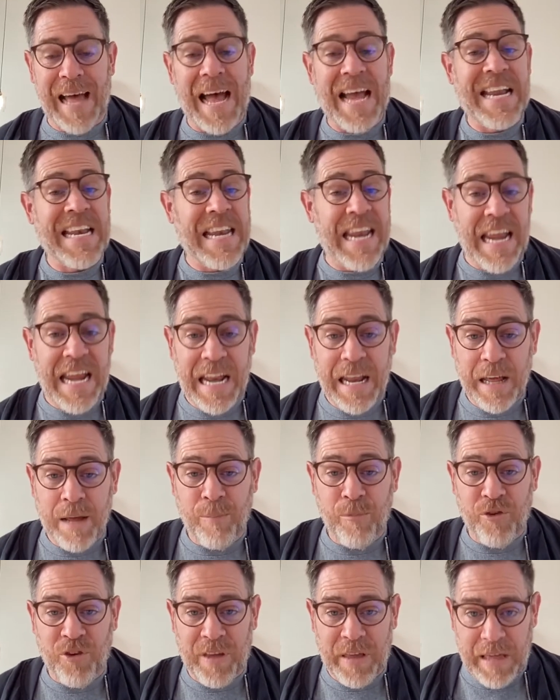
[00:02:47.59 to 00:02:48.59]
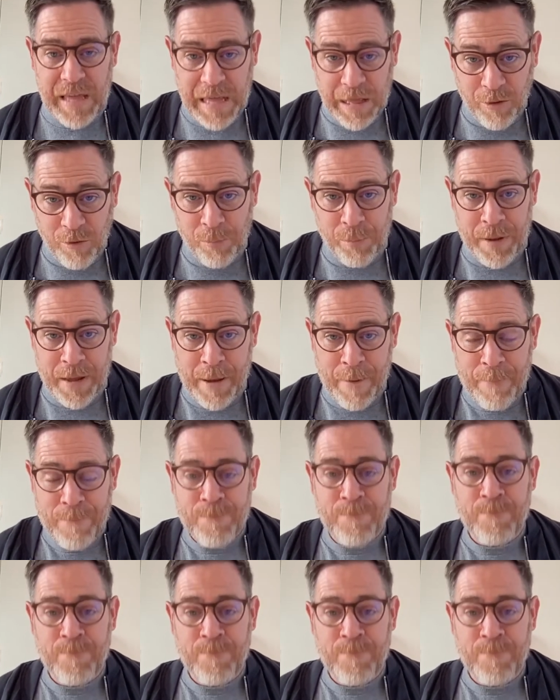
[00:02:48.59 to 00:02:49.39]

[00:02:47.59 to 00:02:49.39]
I need him to heal me.